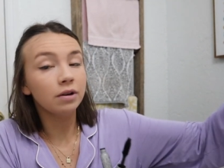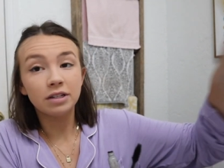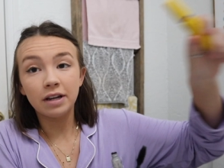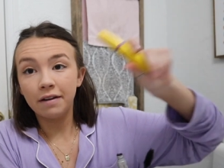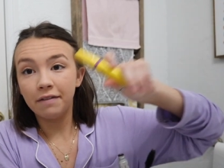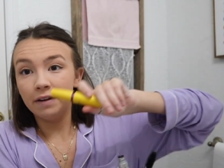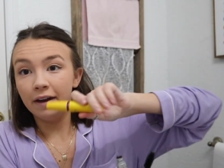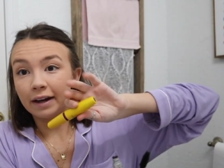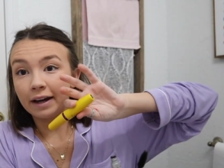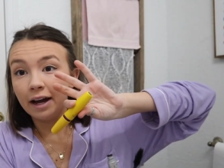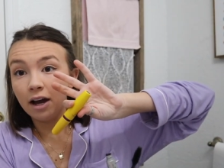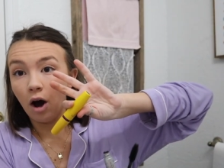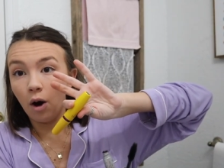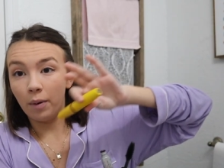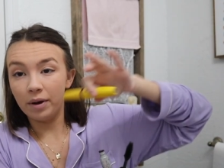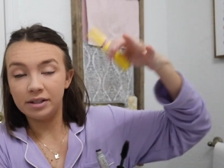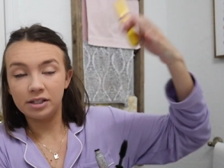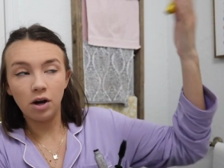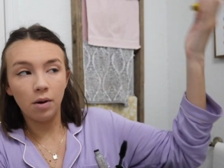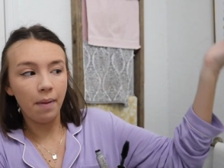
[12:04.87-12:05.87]
which I feel like I
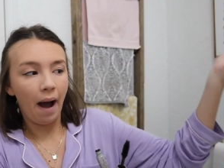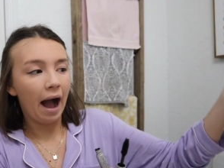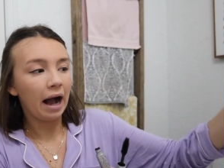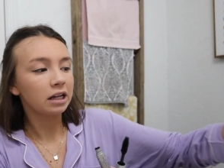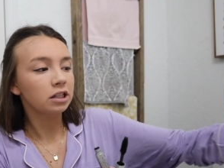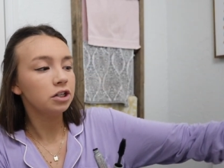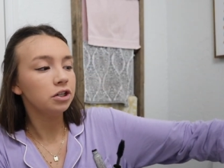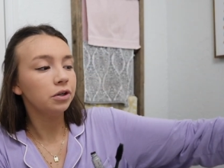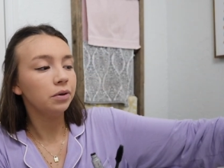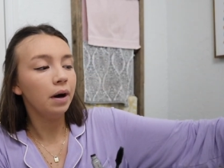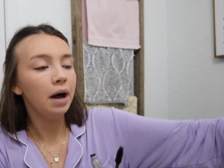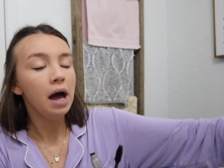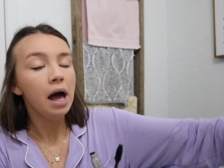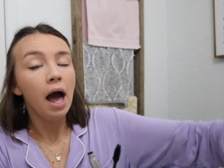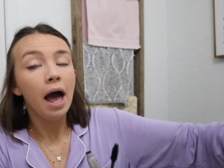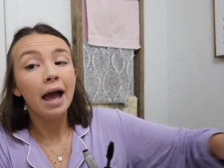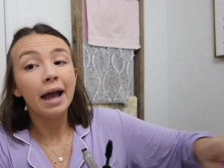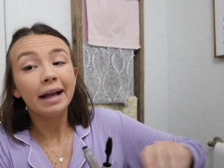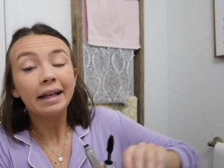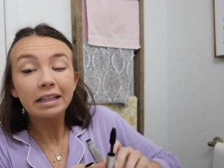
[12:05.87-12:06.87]
always go back to.
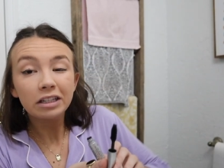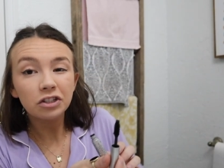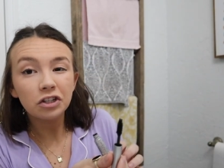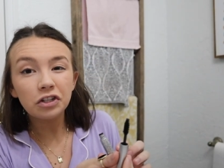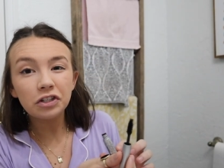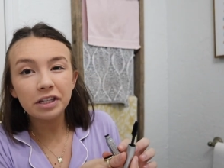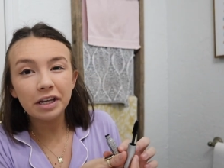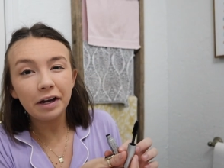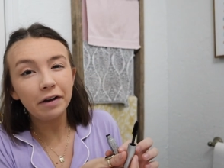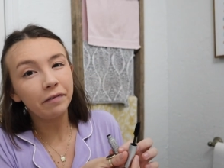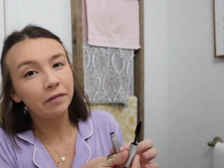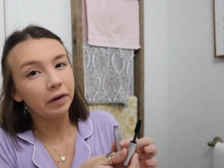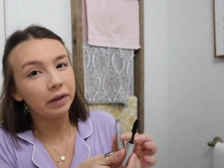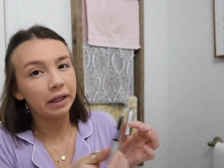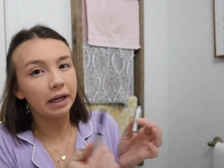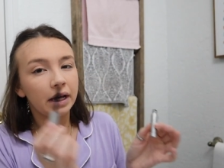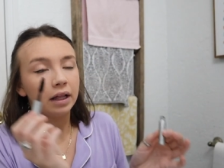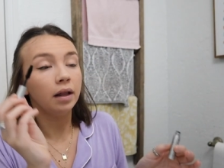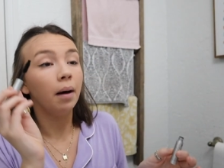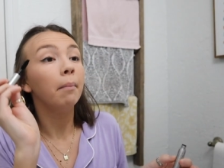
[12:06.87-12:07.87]
It's just like
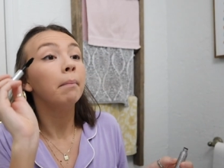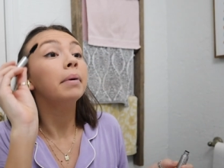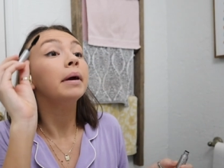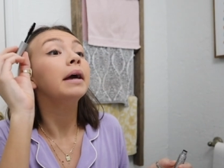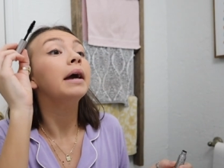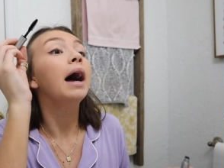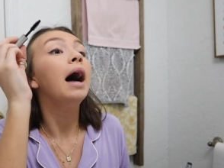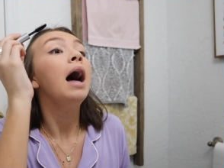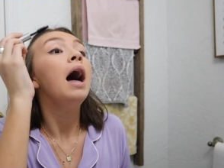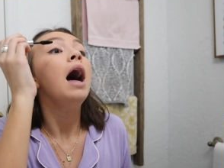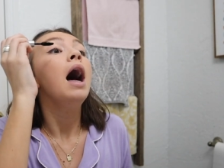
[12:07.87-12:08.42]
really clumpy.